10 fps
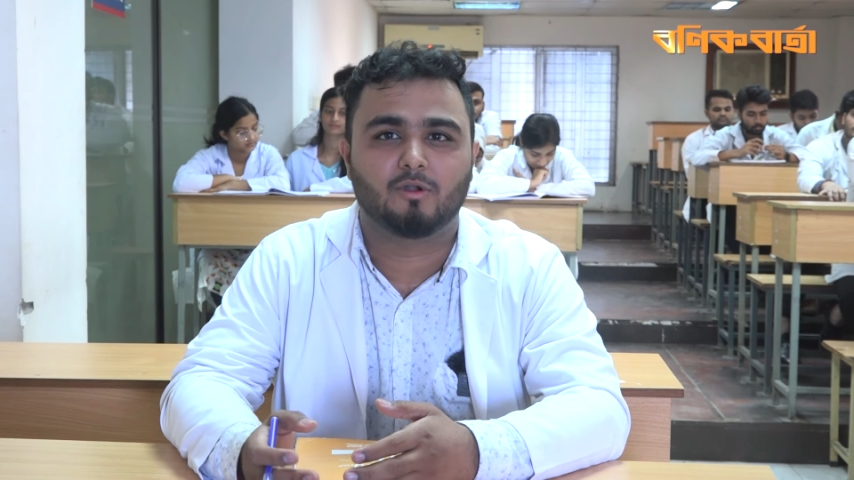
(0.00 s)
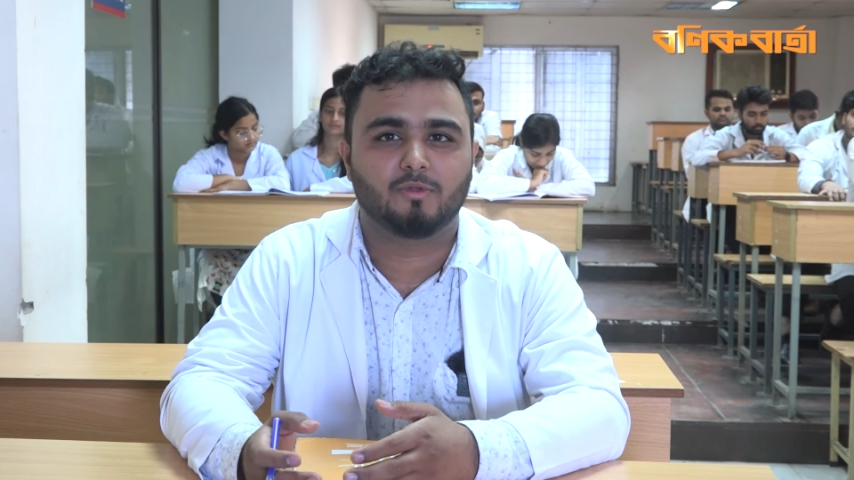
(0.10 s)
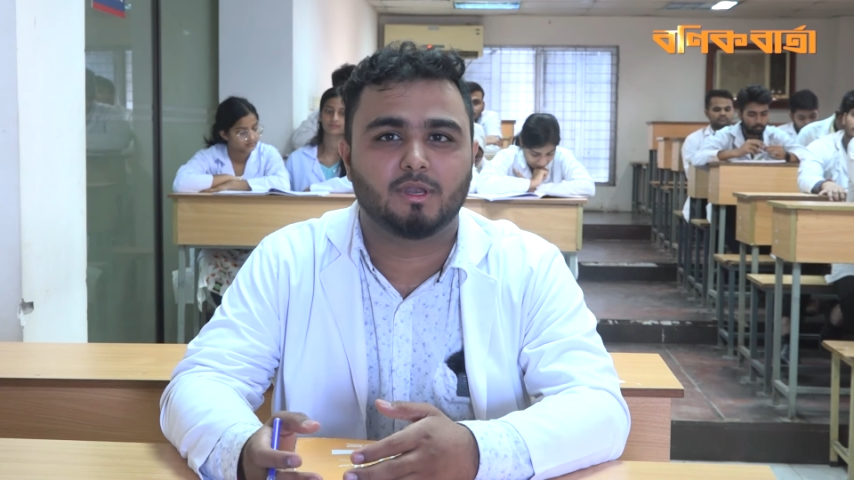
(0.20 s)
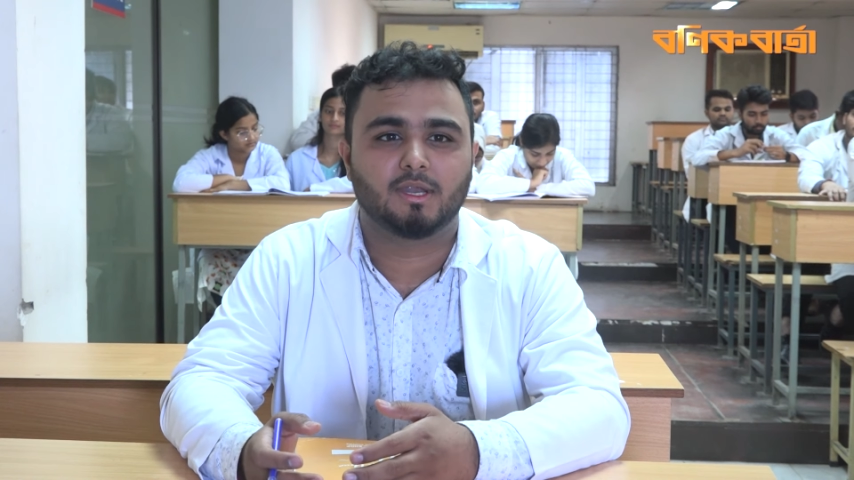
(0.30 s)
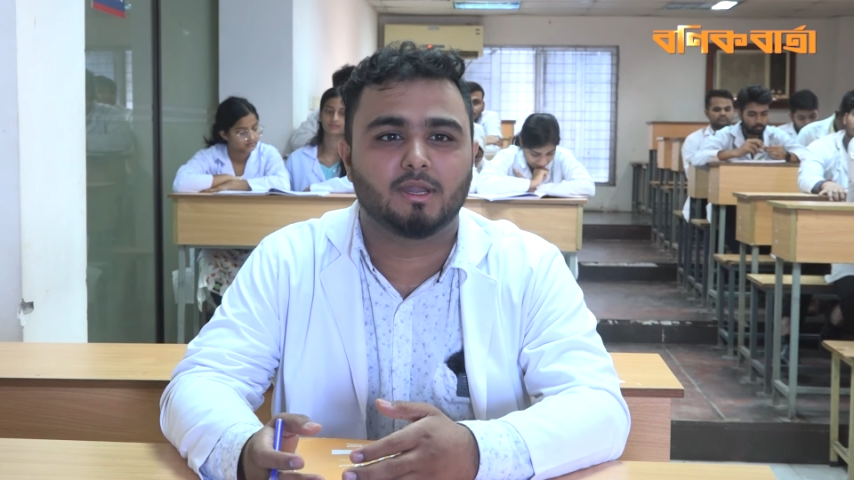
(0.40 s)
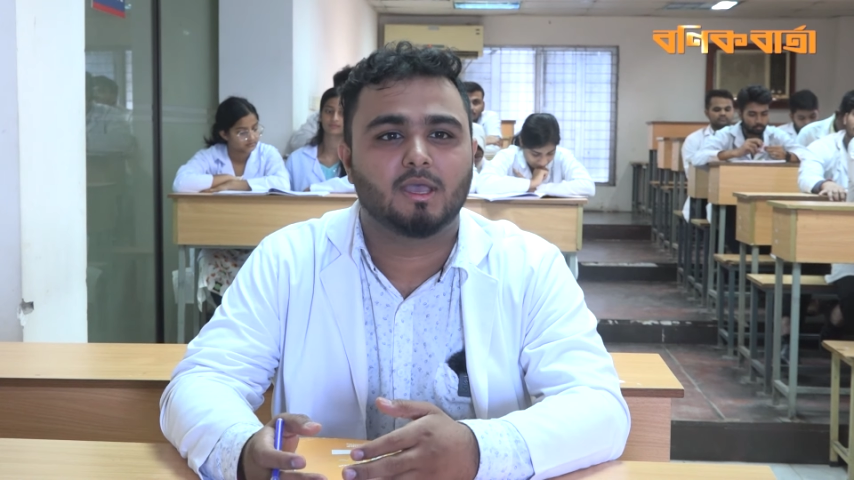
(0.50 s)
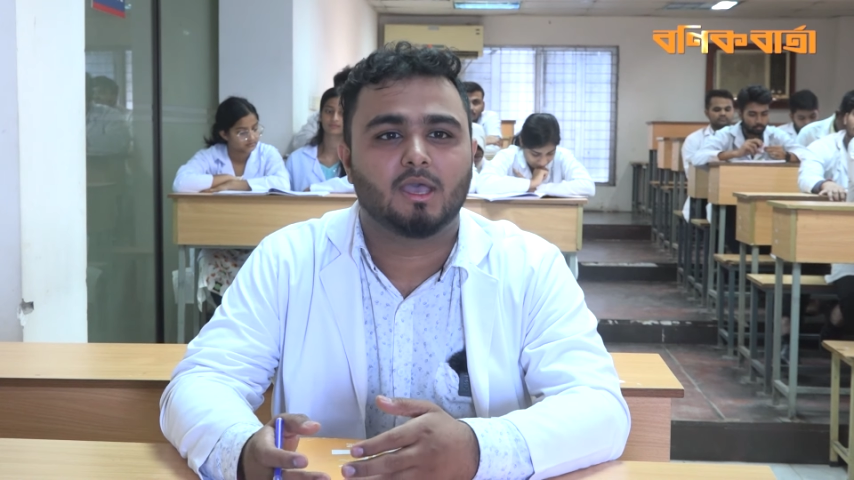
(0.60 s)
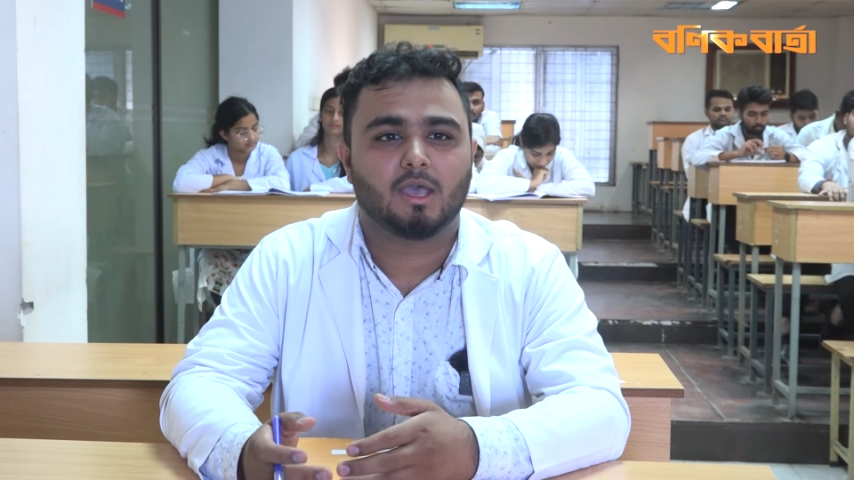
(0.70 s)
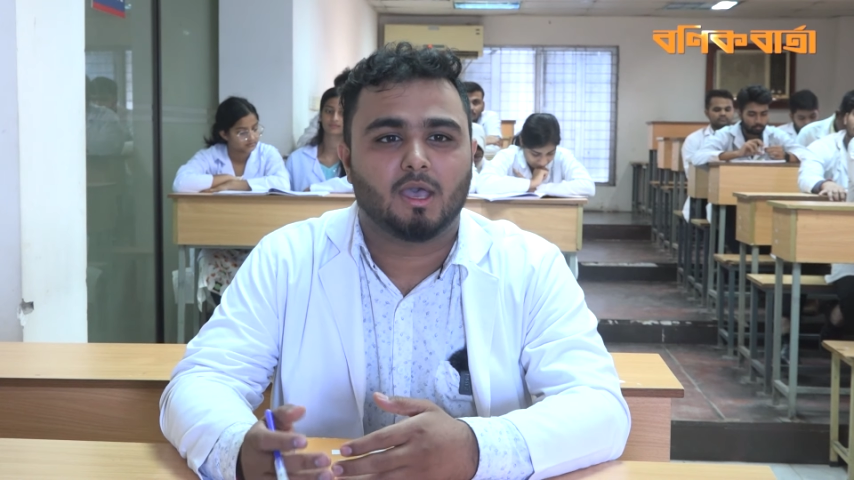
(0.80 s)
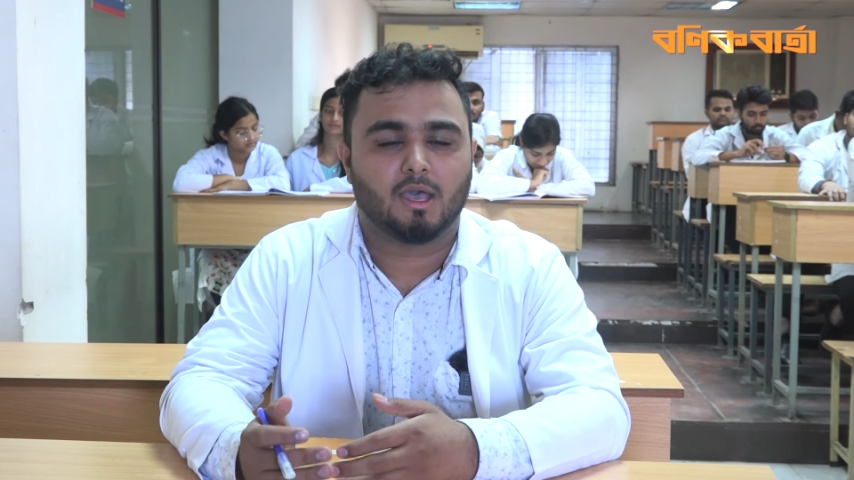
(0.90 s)
what we need.
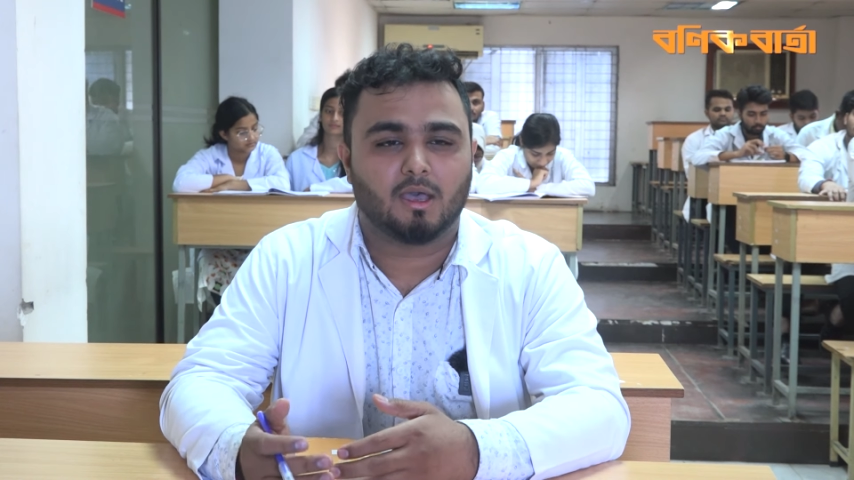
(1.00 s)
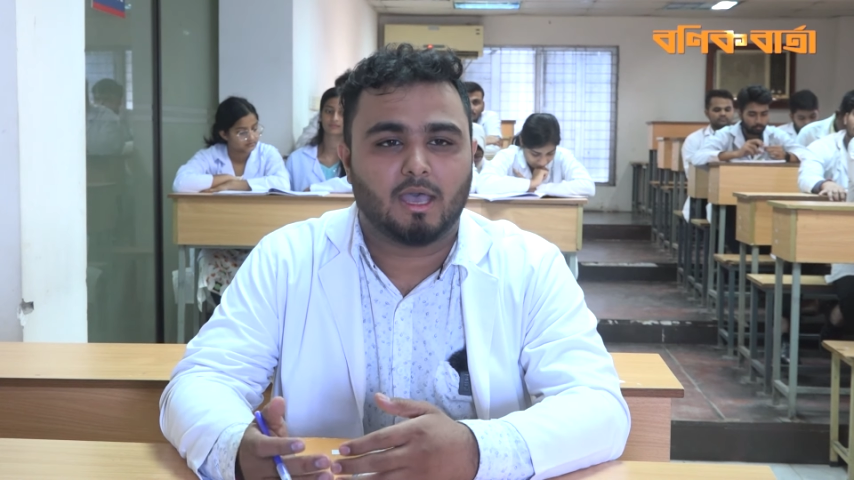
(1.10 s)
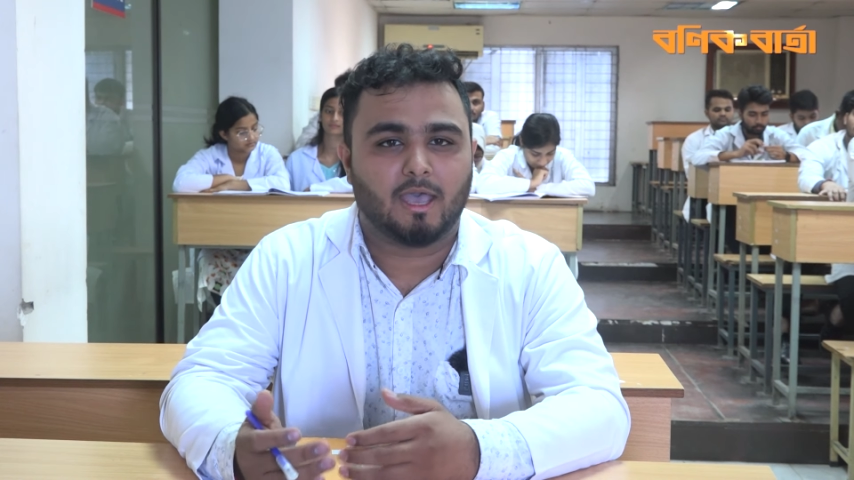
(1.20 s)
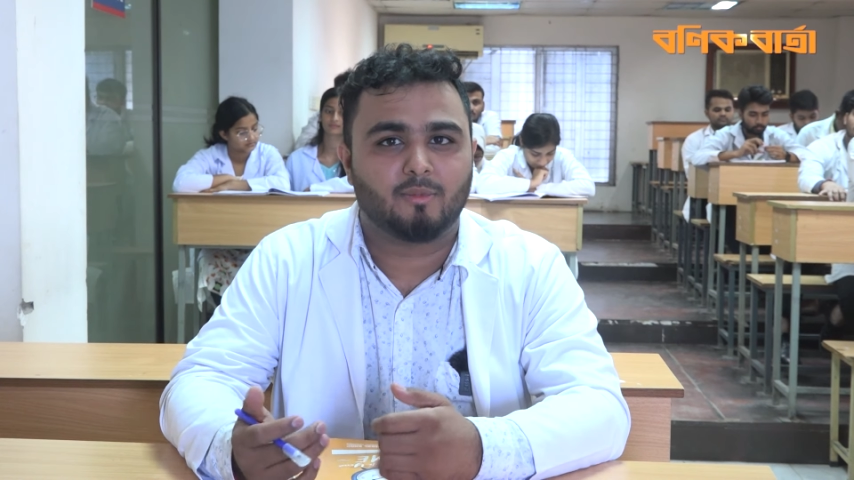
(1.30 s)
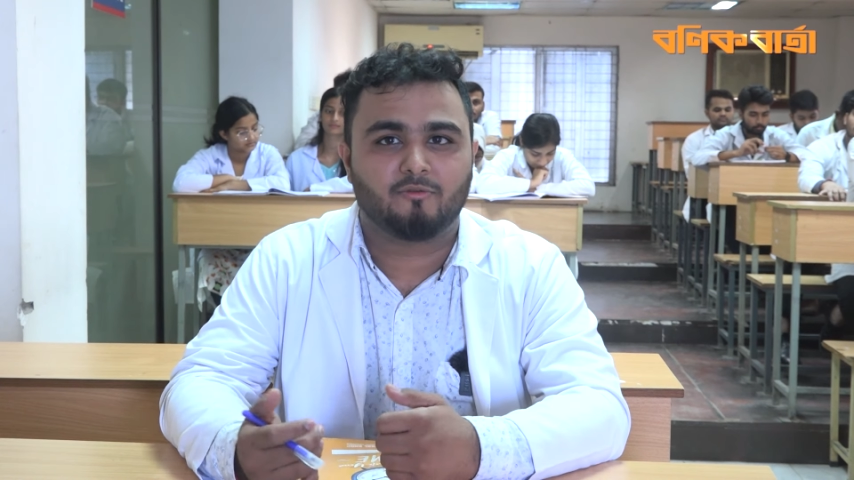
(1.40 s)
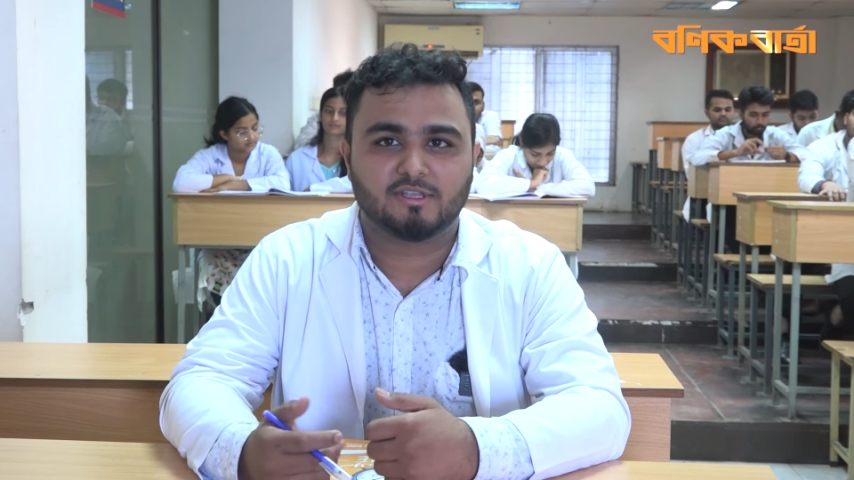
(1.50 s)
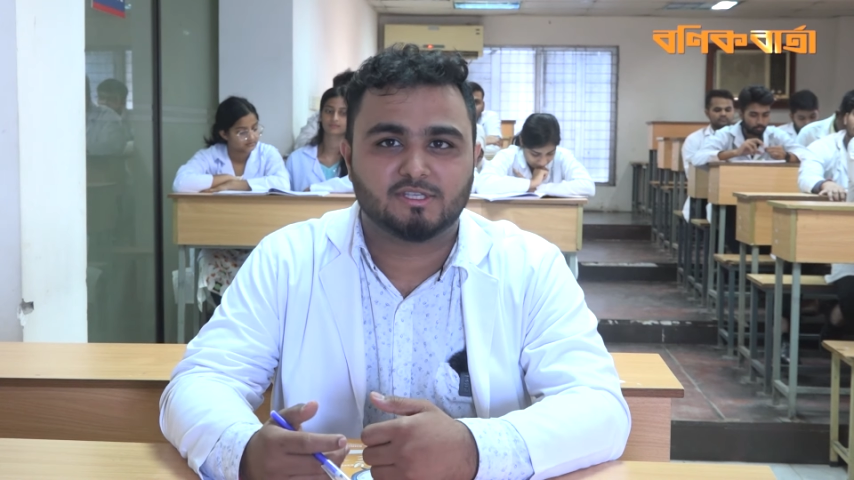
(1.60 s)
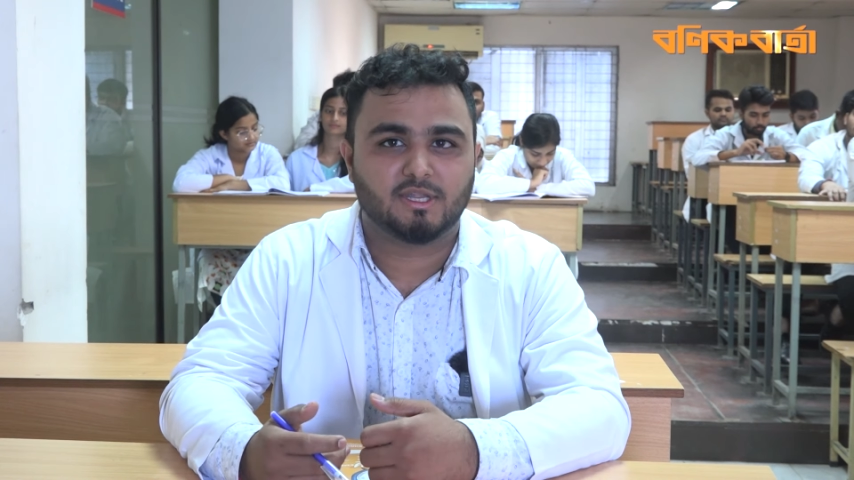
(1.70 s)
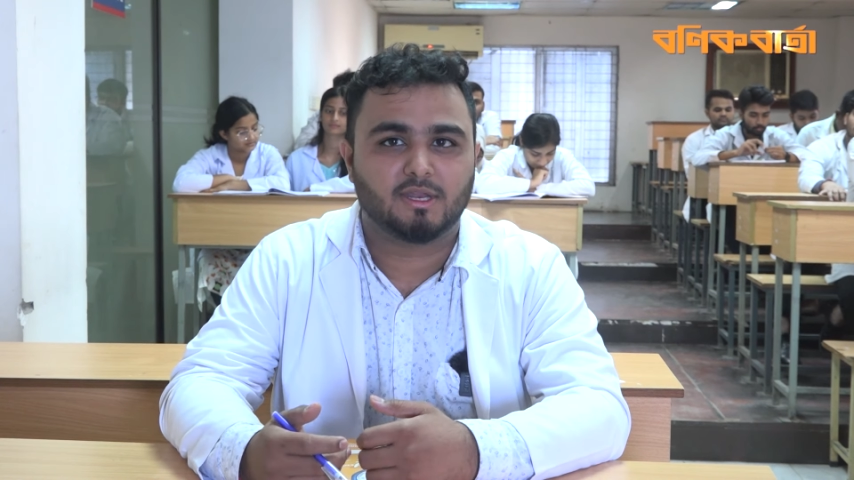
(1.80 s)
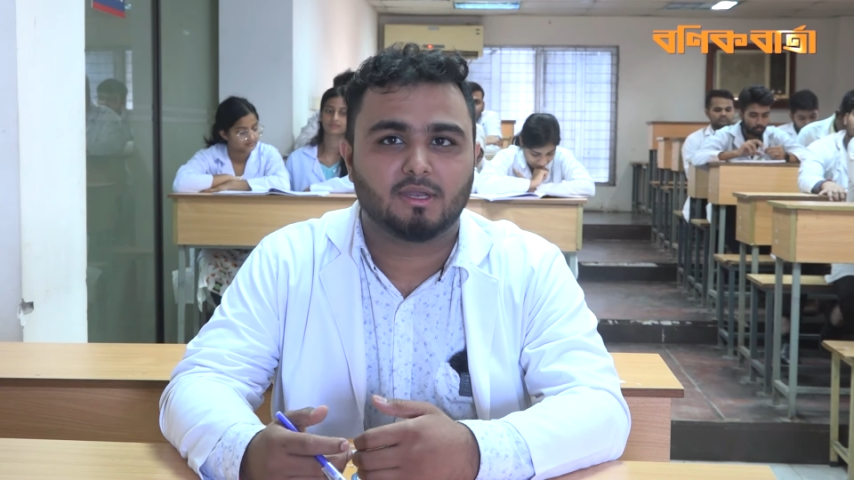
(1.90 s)
I'm a
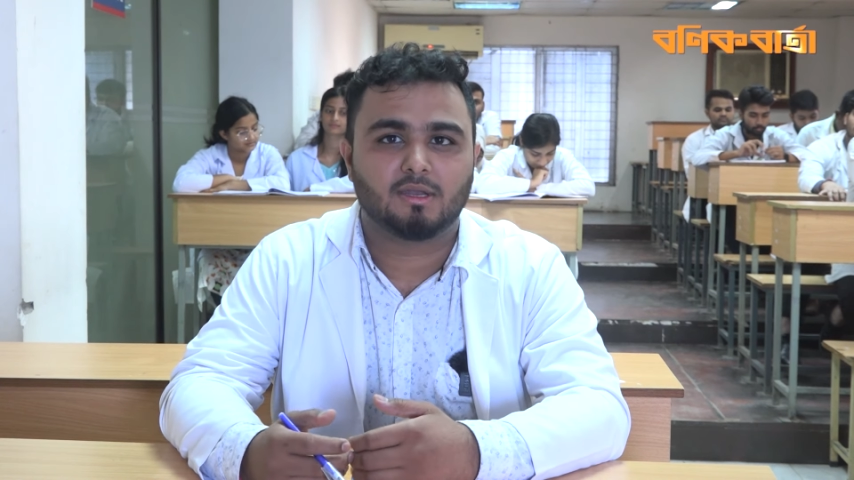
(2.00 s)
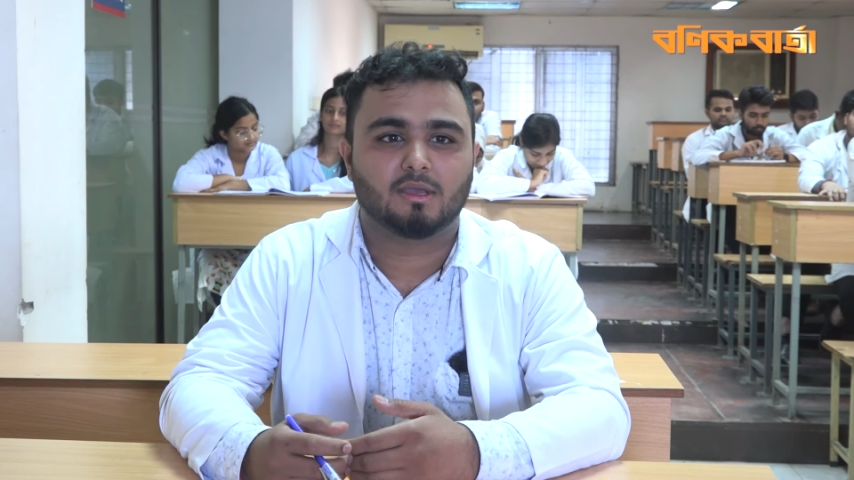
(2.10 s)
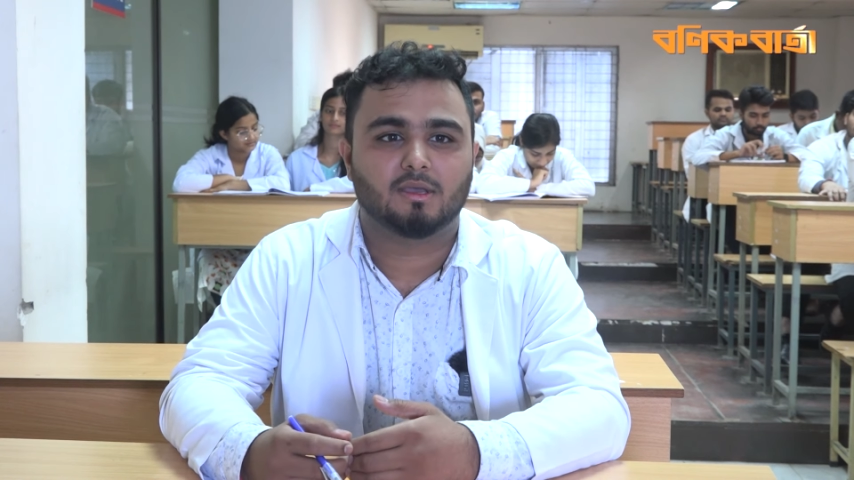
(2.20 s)
vegetarian,